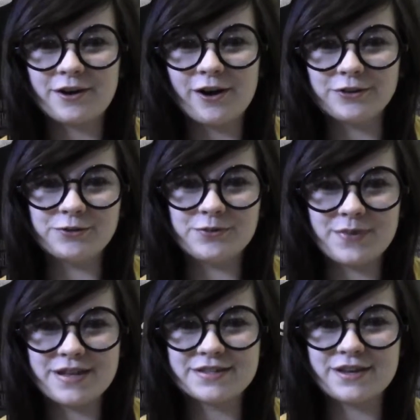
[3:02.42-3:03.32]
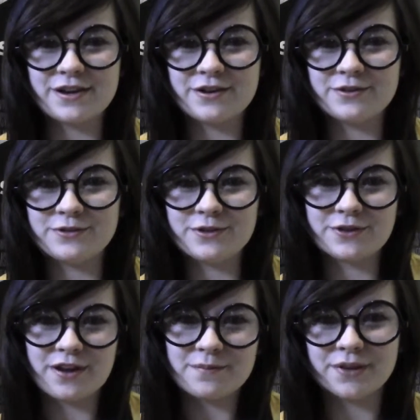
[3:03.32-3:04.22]
college roommate's there who knows
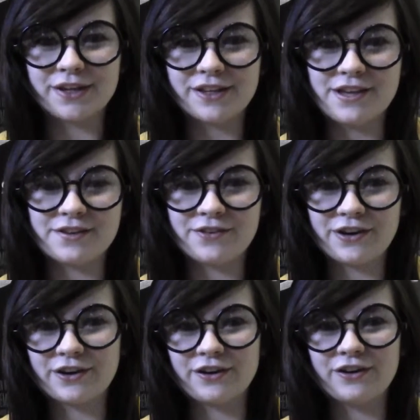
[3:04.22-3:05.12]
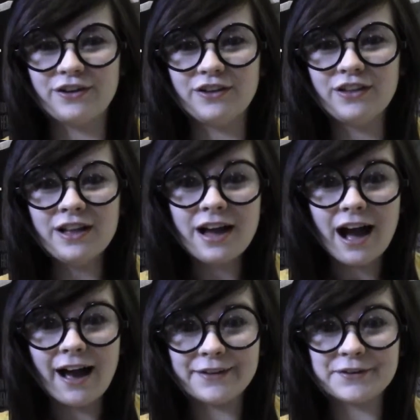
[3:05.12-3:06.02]
a completely different girl.
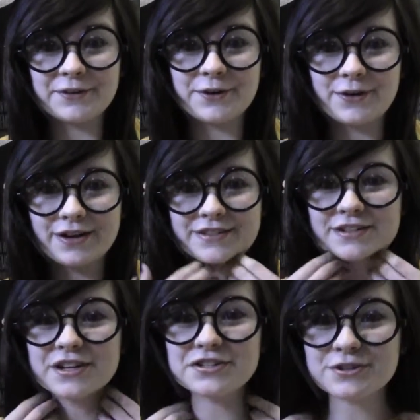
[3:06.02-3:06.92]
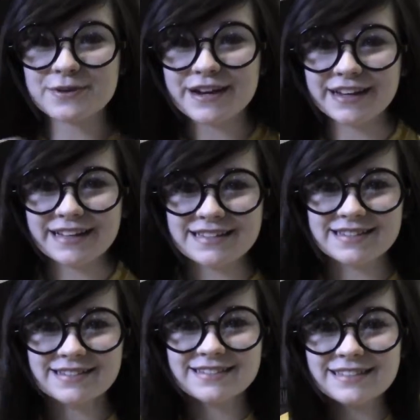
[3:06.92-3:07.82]
I don't know, I suggest you read it,
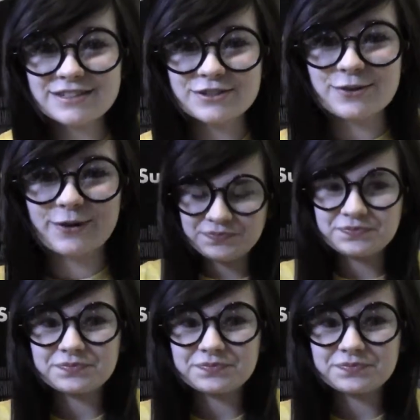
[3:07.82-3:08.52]
they're so good.